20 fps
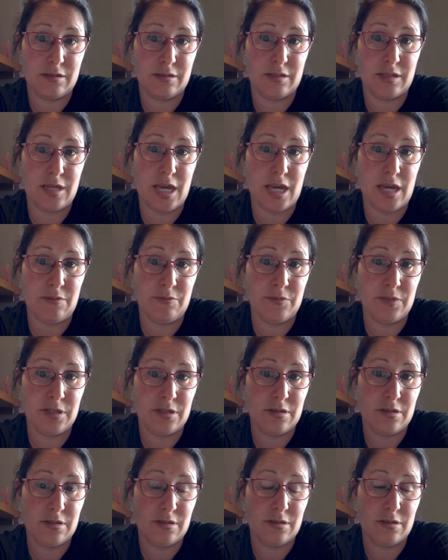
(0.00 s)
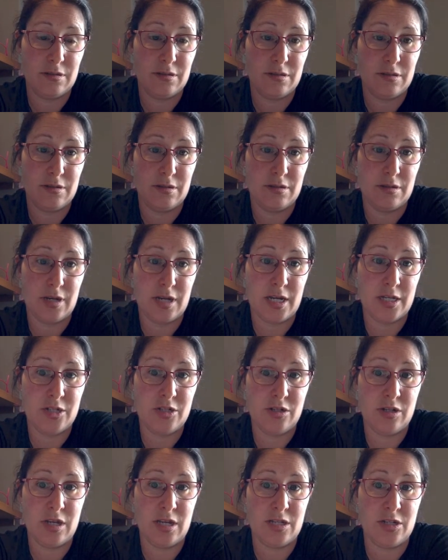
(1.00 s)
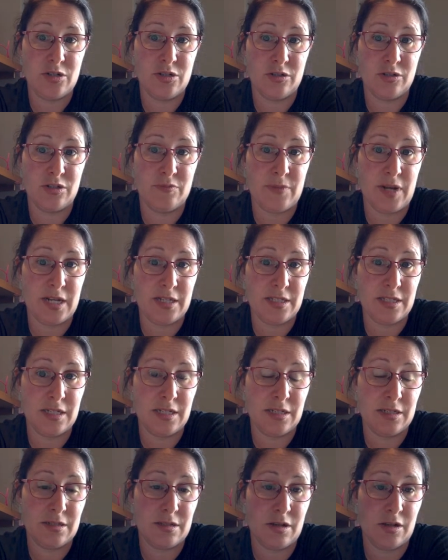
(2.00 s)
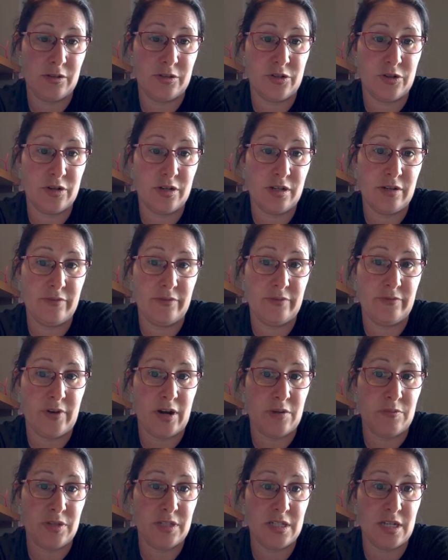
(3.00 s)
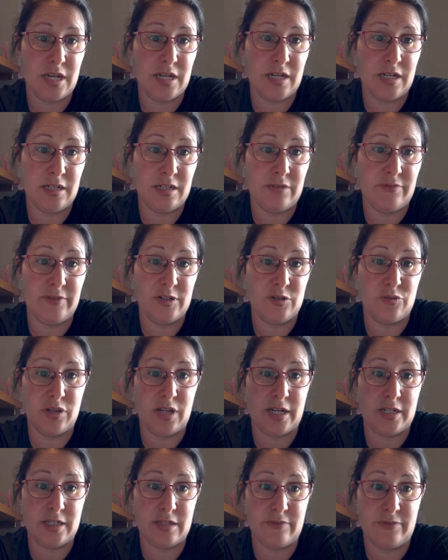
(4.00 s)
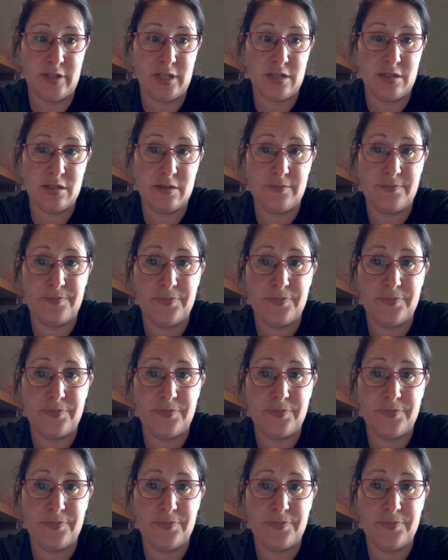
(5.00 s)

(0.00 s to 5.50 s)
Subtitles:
games, educational gymnastics, alternative environments, and individual activities.